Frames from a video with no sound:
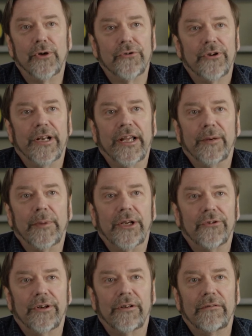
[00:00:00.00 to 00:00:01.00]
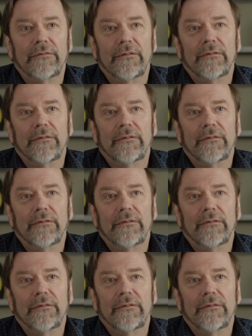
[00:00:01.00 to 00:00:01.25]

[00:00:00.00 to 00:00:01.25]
motion animation